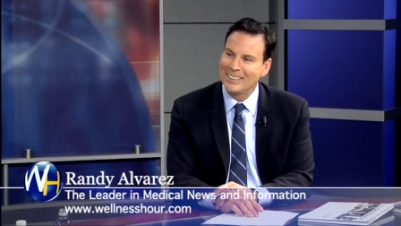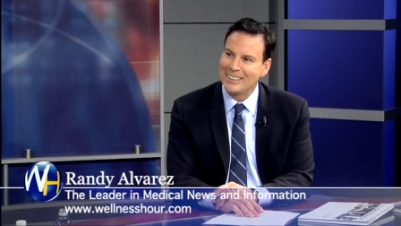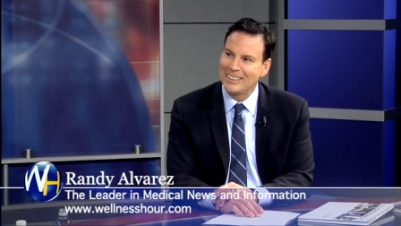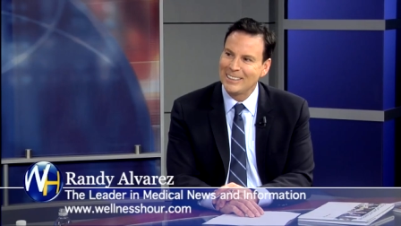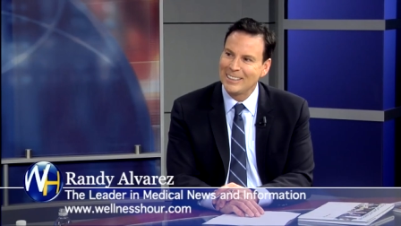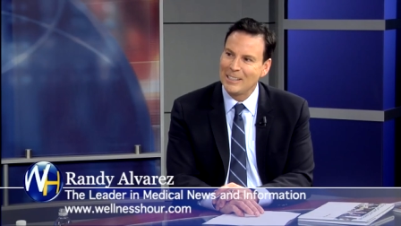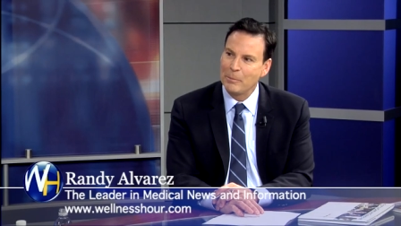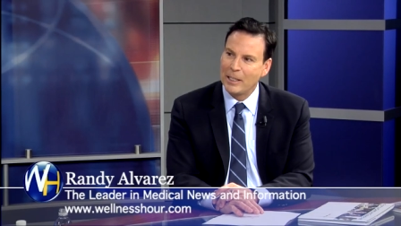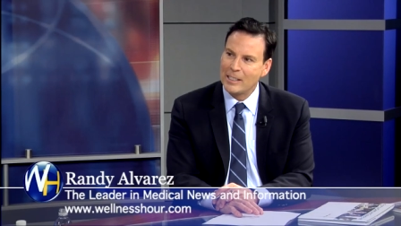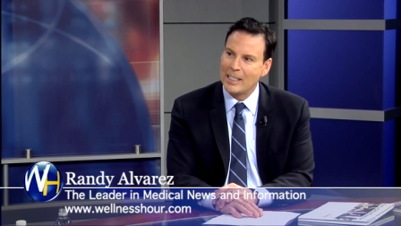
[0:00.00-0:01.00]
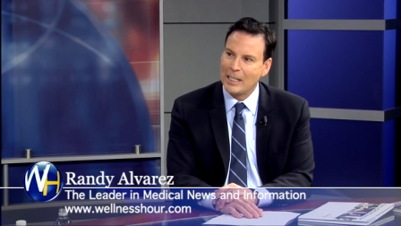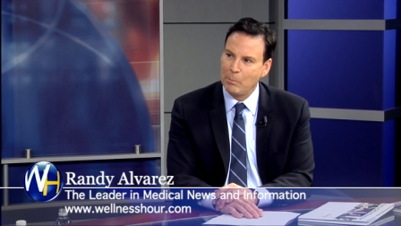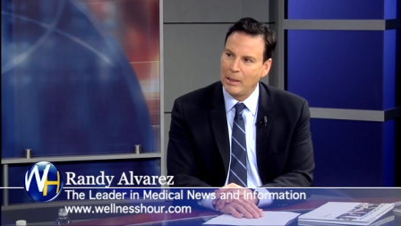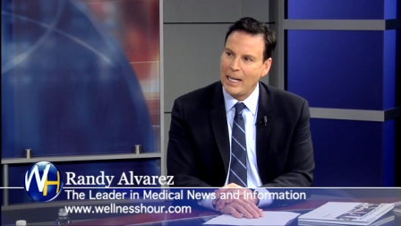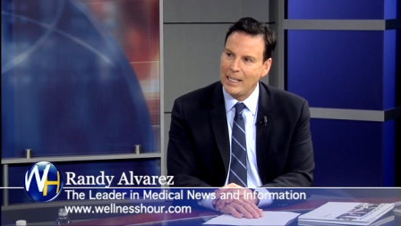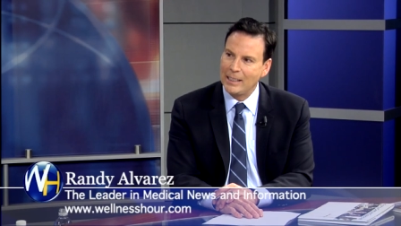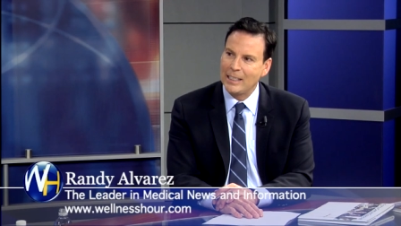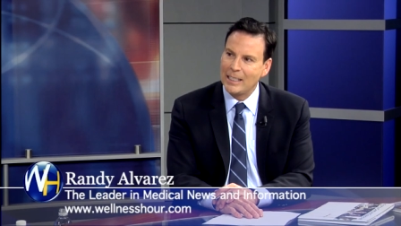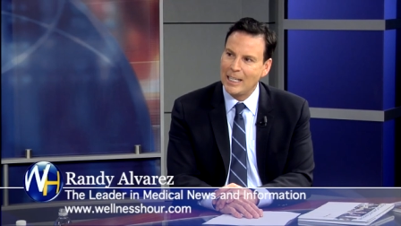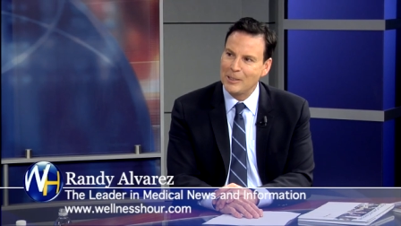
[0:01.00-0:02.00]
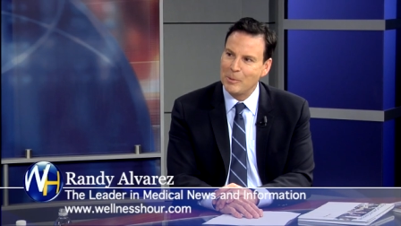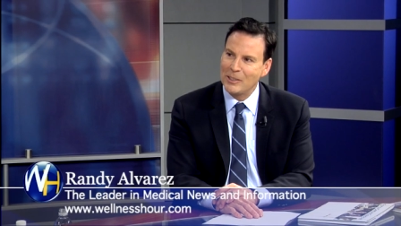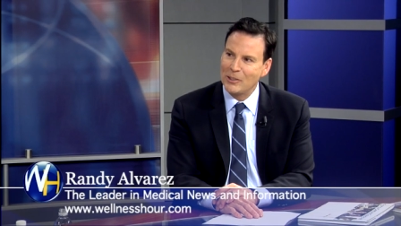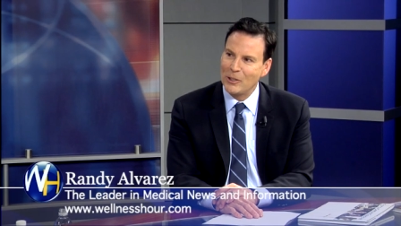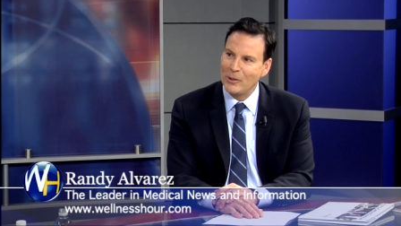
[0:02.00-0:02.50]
listen because of the complaining that the husbands are